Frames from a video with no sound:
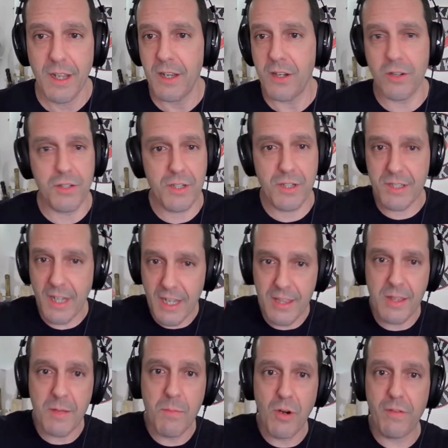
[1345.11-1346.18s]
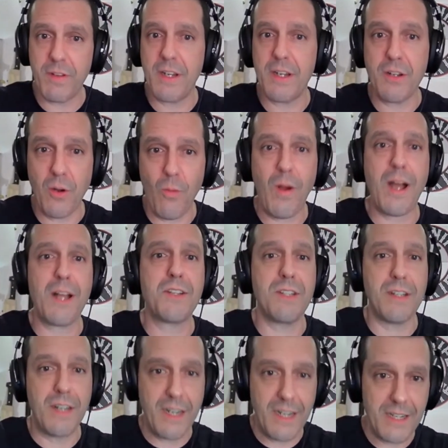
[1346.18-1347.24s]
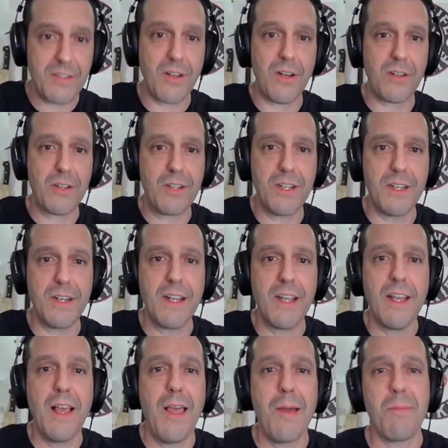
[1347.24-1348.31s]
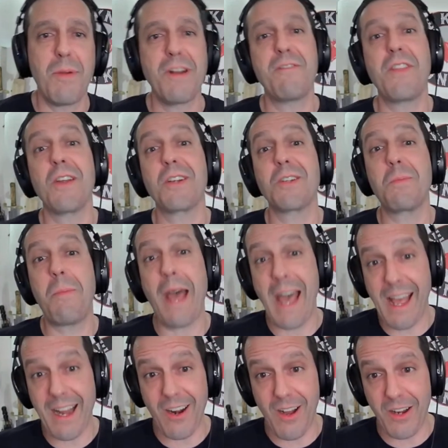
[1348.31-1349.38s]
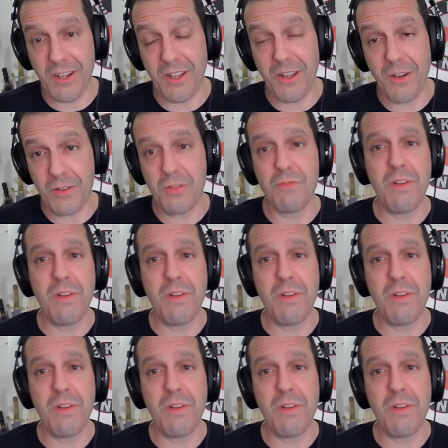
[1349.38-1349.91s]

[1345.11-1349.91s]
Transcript: You're just in the movie and you're watching and it's all good. But if there's bad audio, you